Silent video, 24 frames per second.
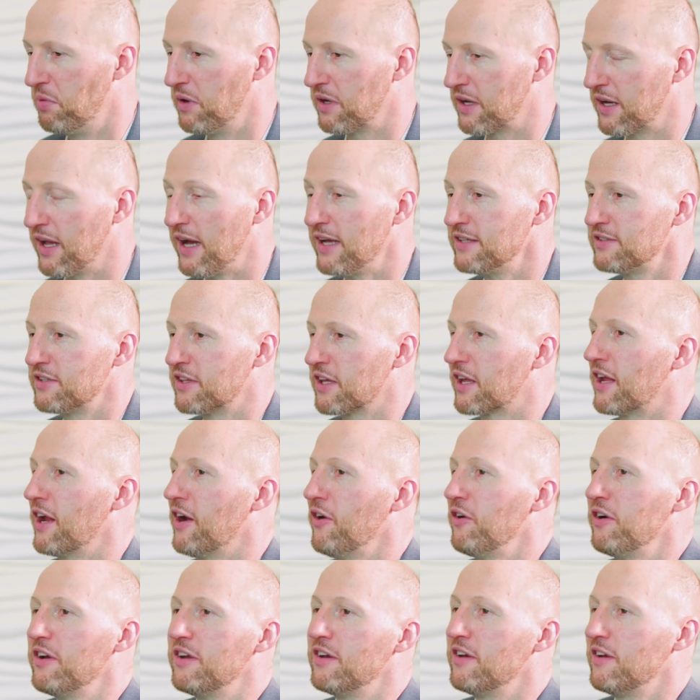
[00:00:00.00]
But guys, the
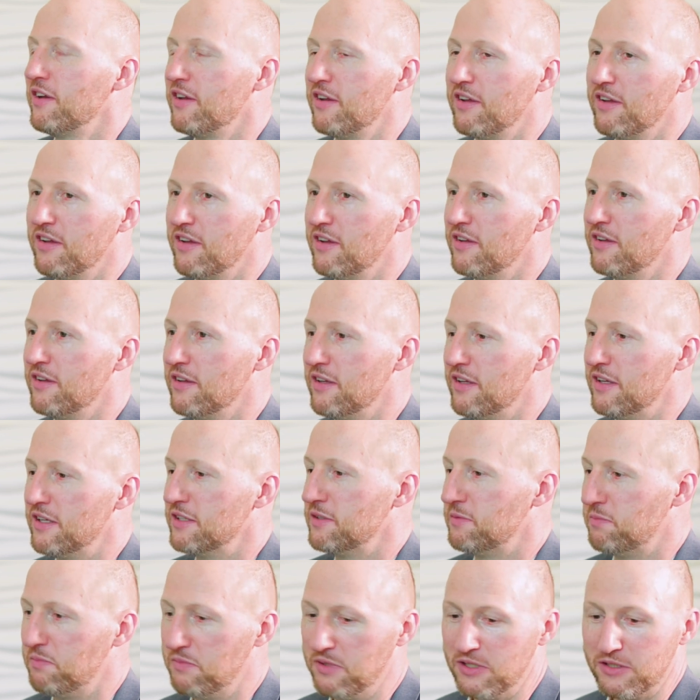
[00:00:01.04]
carrot
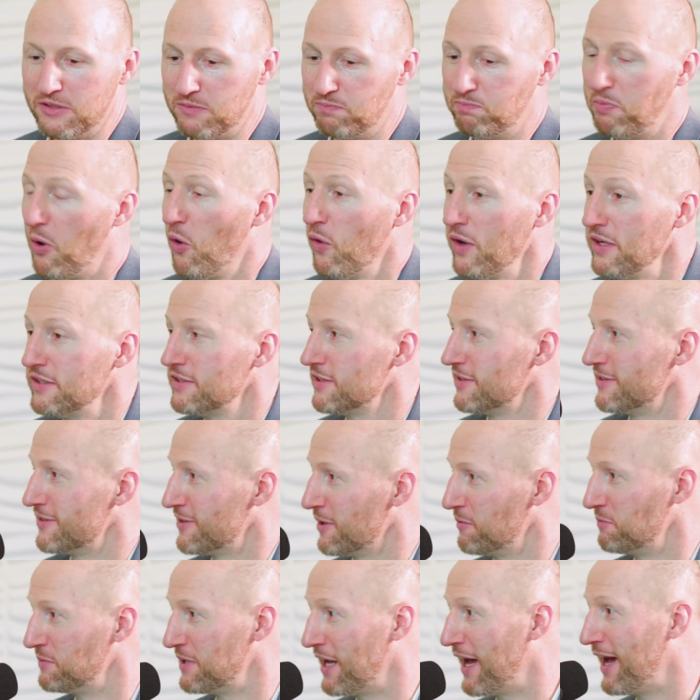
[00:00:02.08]
is poison
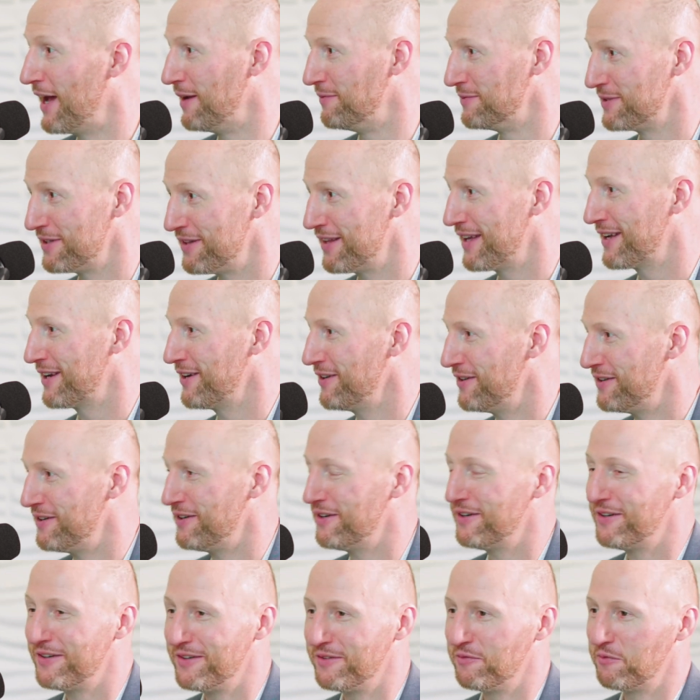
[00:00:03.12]
sometimes. And
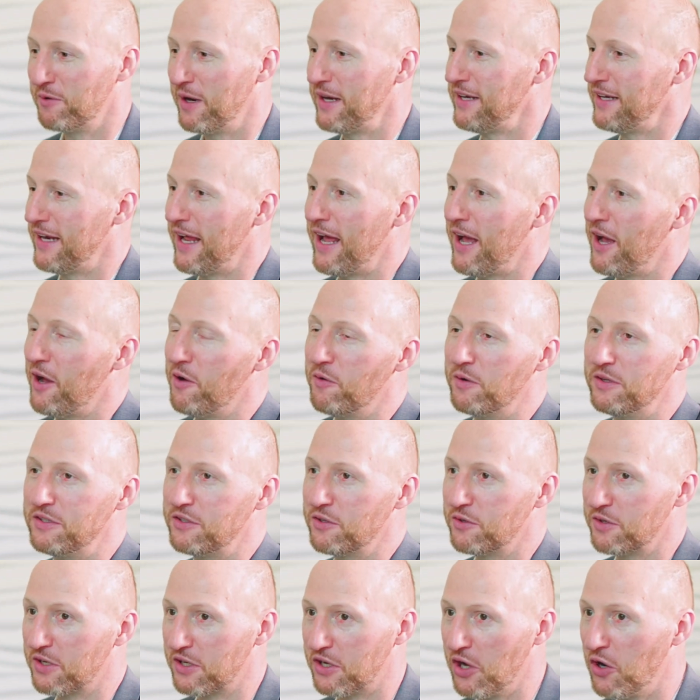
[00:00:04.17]
you're right now and
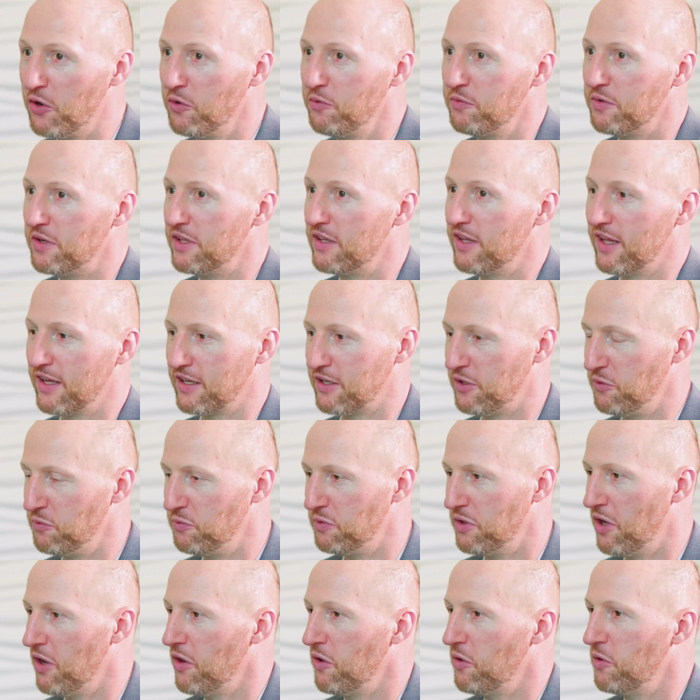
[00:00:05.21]
during COVID,
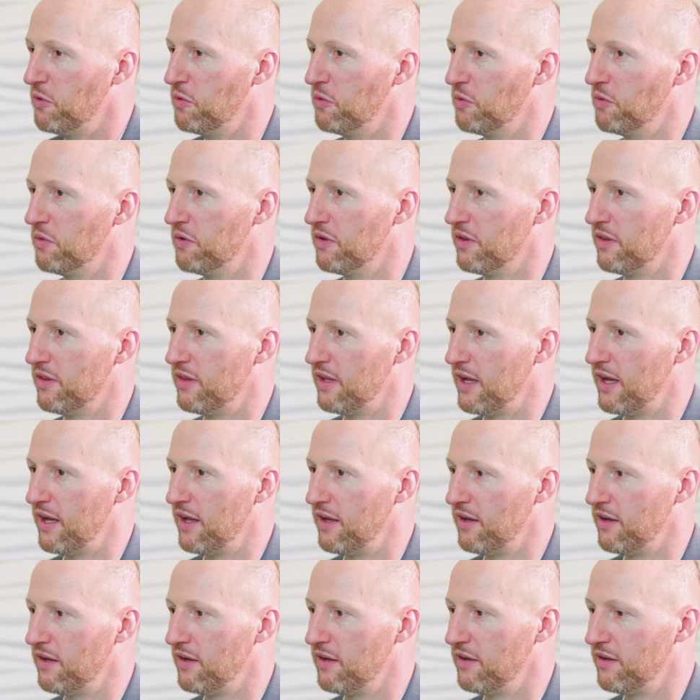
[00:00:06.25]

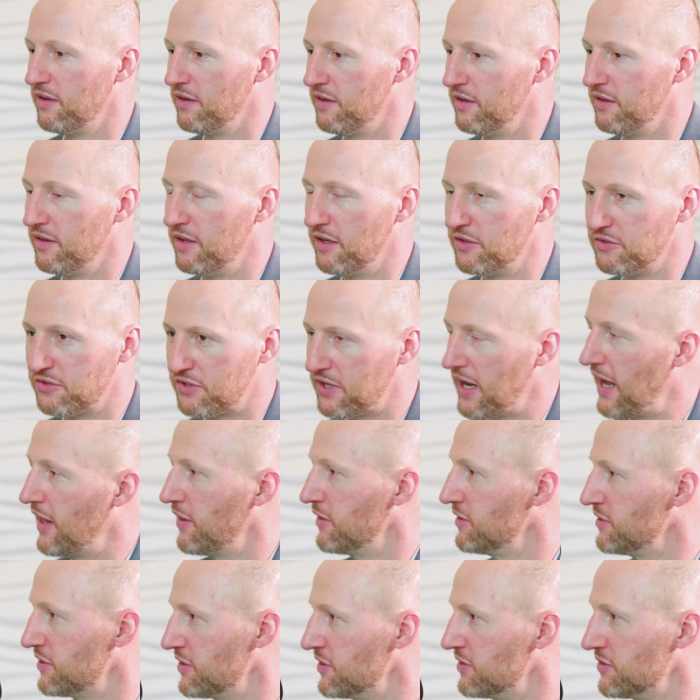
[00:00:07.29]
that there's
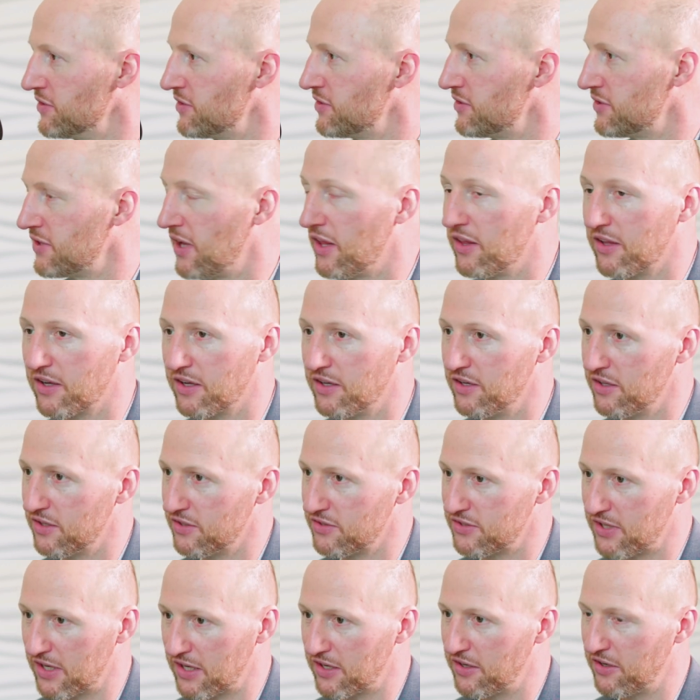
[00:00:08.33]
challenges selling into
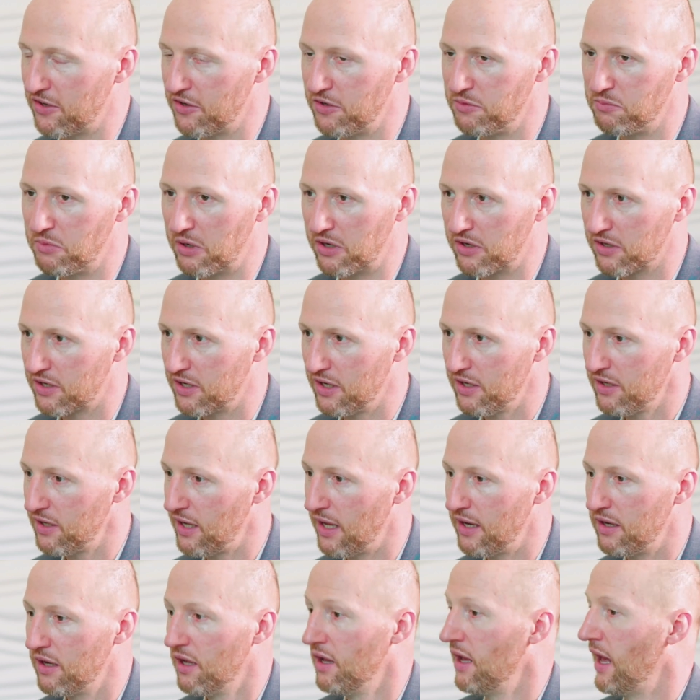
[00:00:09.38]
the secondary market.
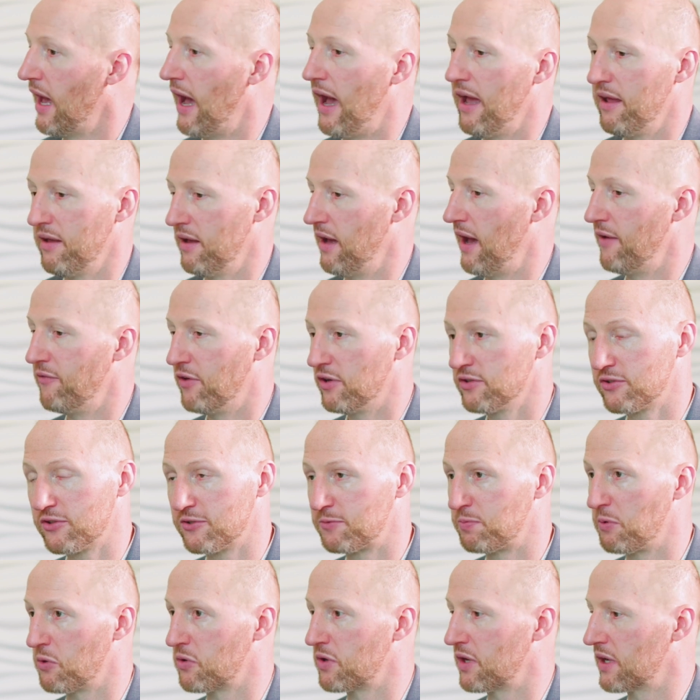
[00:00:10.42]
And I've also
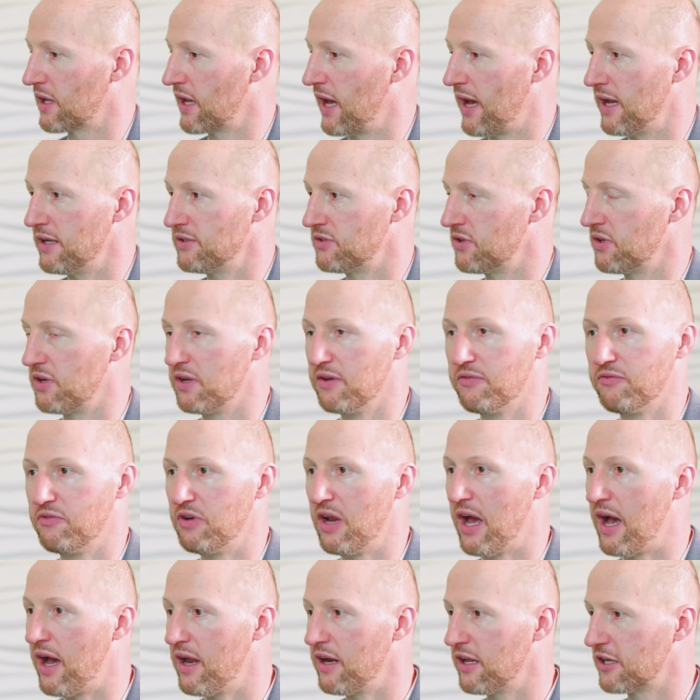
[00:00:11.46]
spoken to guys that have
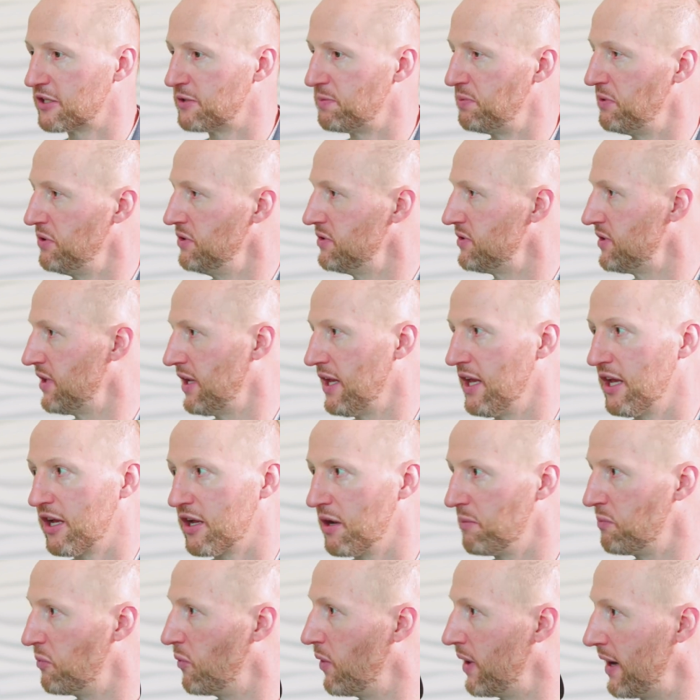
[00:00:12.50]
not experienced a
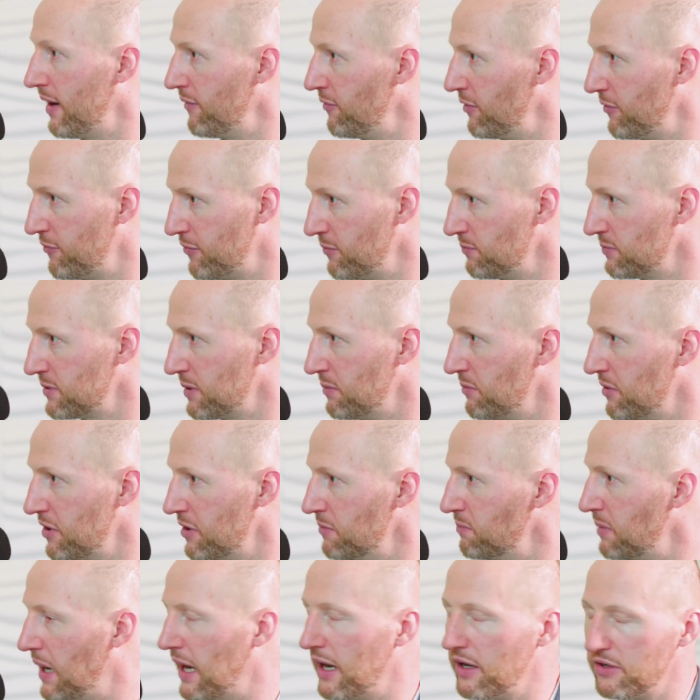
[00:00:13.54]
hiccup, whatever, from some of
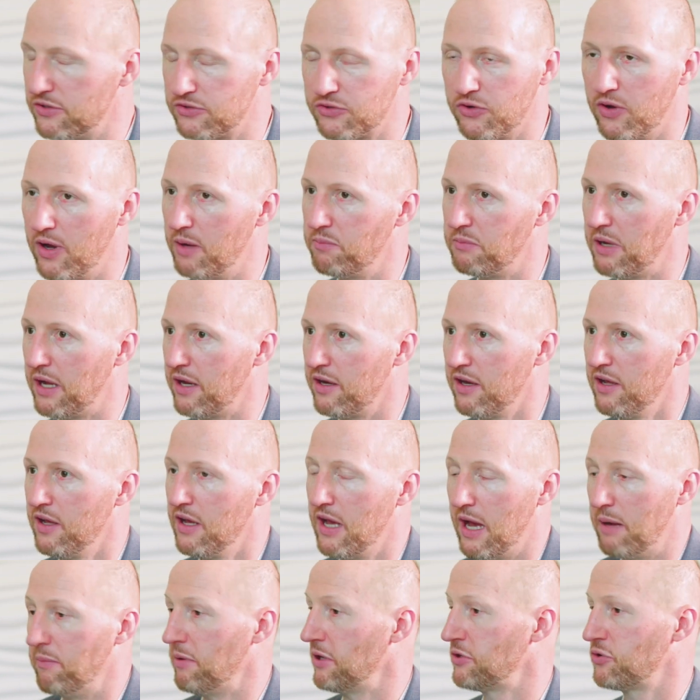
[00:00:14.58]
their buyers. So I'm
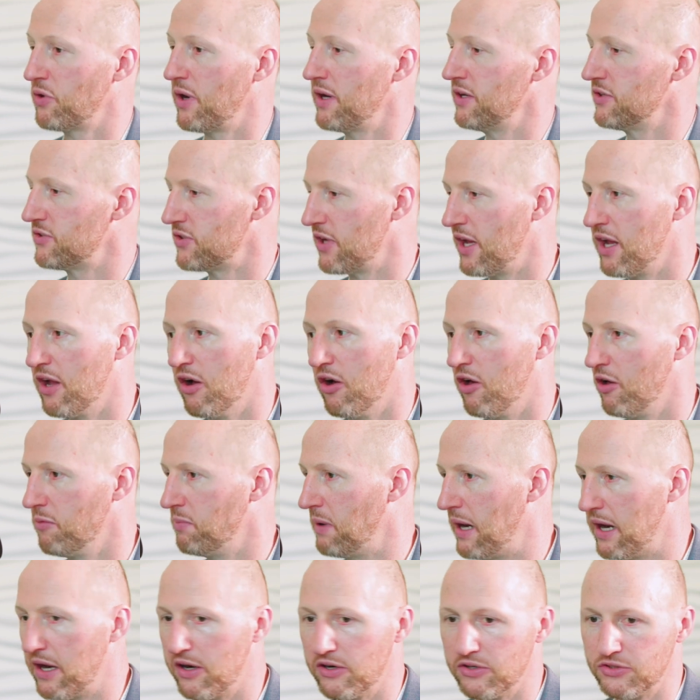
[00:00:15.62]
not trying to say all
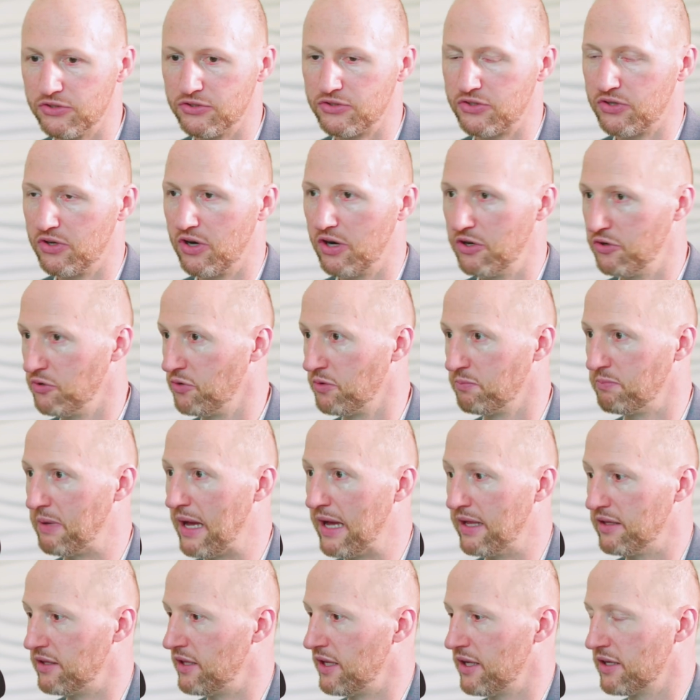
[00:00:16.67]
buyers are doing
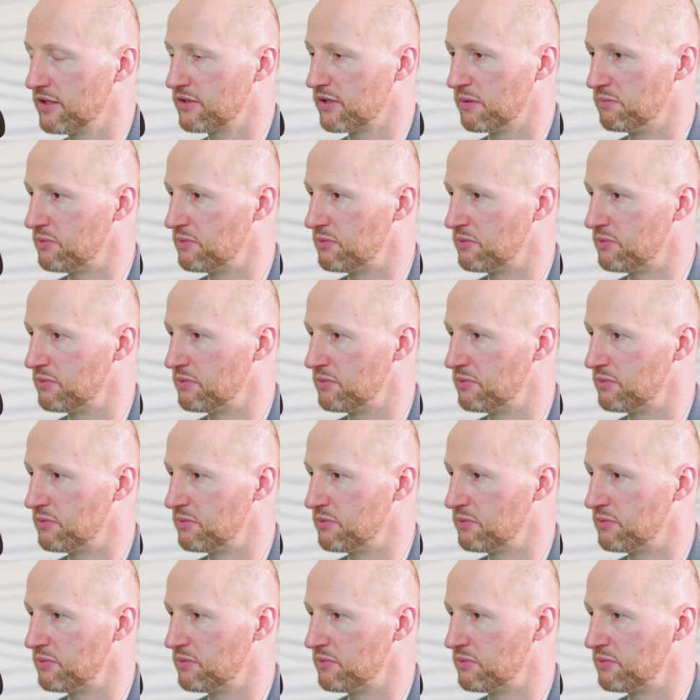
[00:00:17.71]
bad things.